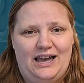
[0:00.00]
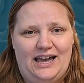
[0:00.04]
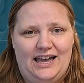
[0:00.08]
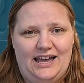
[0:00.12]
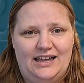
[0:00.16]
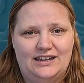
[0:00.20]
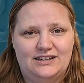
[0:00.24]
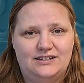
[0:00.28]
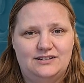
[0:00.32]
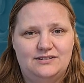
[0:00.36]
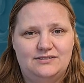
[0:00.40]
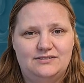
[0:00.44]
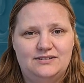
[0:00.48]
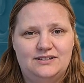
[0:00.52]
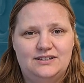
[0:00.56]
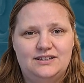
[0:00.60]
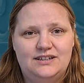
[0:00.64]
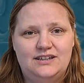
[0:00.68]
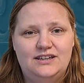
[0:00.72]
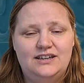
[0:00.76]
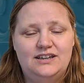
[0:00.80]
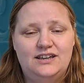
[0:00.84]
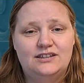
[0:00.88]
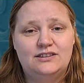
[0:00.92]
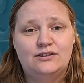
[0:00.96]
add.
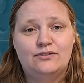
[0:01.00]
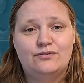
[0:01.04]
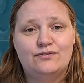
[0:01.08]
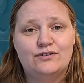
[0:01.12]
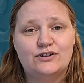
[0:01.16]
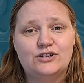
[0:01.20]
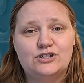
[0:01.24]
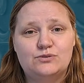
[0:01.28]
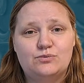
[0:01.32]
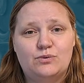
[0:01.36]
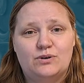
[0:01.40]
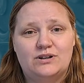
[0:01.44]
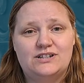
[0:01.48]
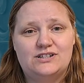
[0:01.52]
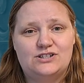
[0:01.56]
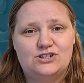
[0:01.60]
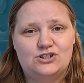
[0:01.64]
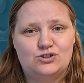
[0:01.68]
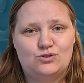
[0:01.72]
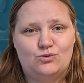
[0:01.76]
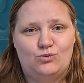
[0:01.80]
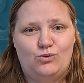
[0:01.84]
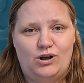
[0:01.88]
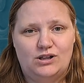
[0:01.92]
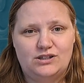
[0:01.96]
The first one is
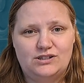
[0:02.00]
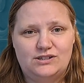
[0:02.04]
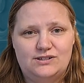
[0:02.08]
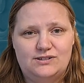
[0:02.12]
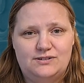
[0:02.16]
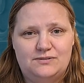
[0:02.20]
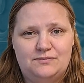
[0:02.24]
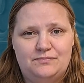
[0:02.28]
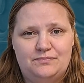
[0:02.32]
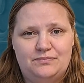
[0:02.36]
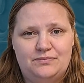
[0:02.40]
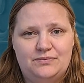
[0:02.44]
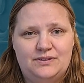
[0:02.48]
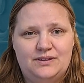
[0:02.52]
squats.